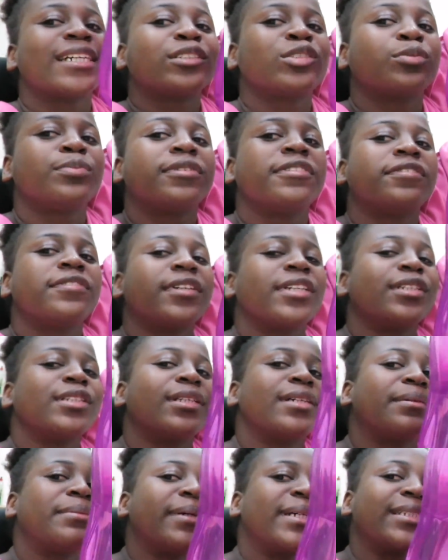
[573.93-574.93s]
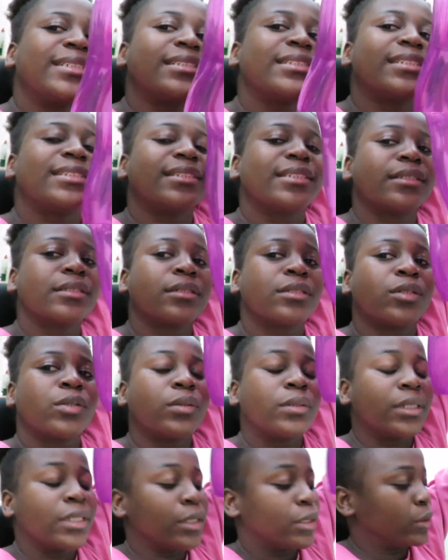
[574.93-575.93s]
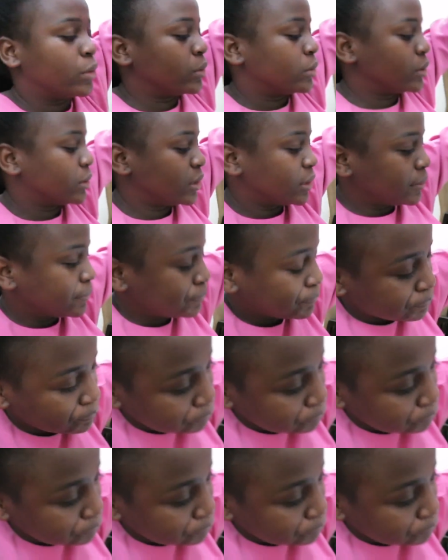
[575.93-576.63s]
like to be further, but it's still going good.